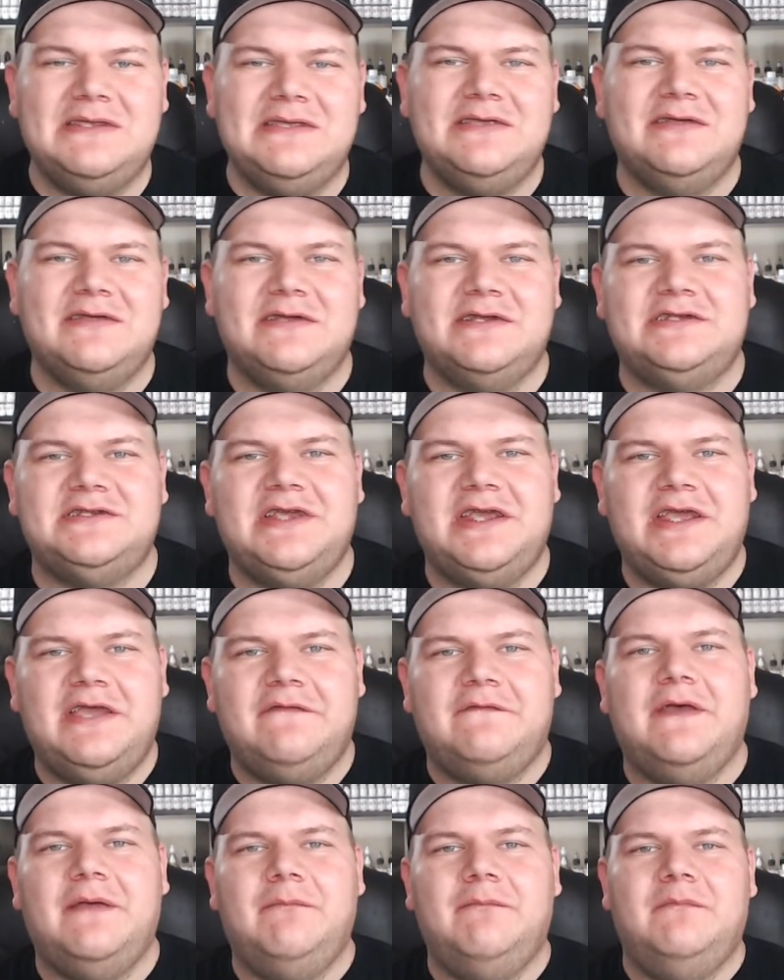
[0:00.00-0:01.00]
Here at
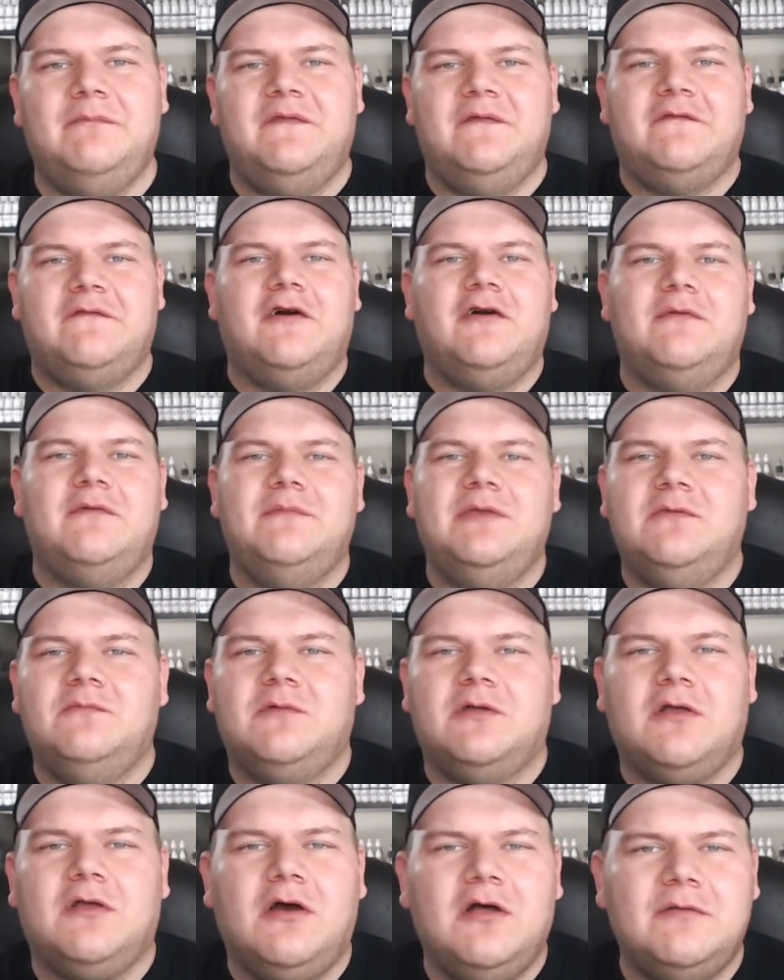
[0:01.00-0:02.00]
JFM Development,
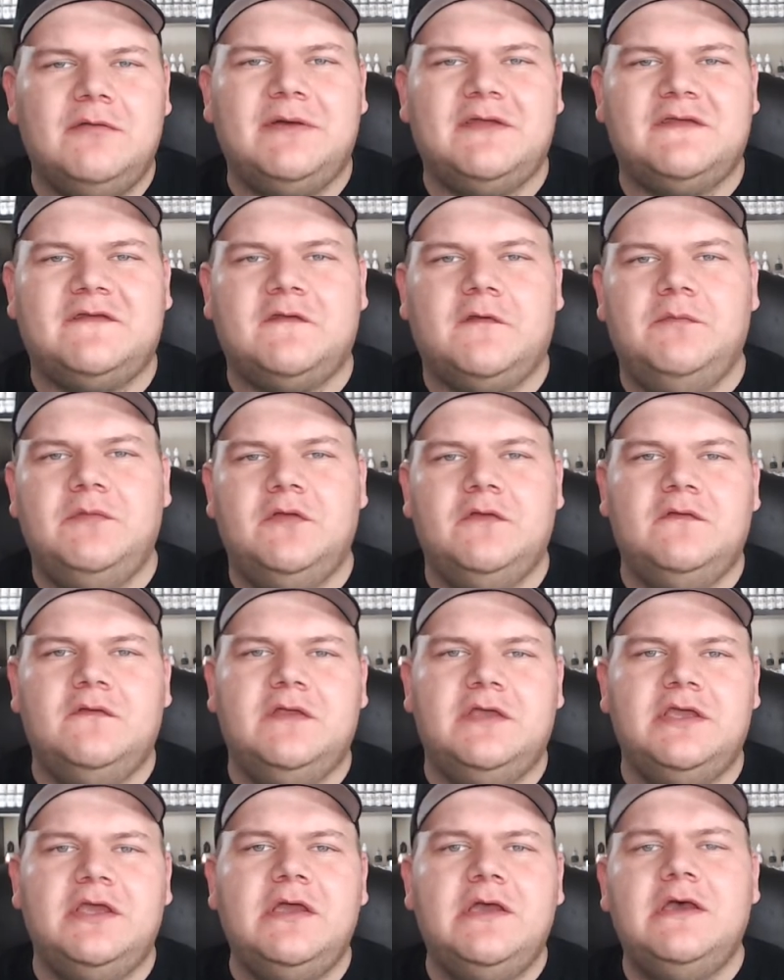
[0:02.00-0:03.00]
we're all about the
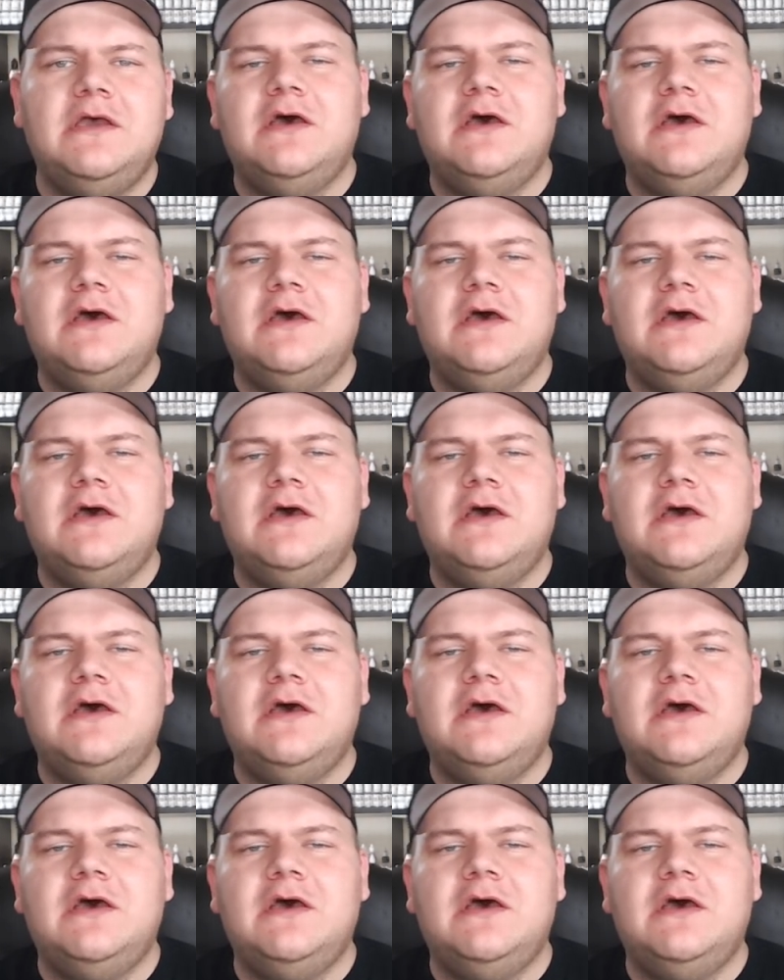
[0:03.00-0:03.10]
community,